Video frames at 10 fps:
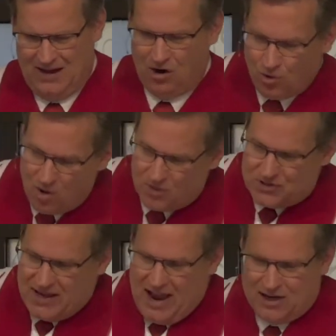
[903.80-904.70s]
Rome
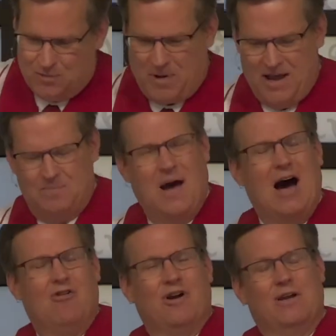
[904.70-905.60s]
was the occupying
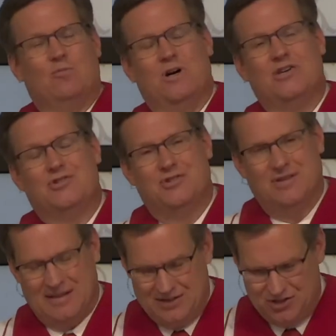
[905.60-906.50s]
power. It was
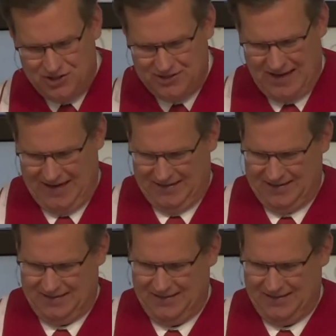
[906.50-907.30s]
the state.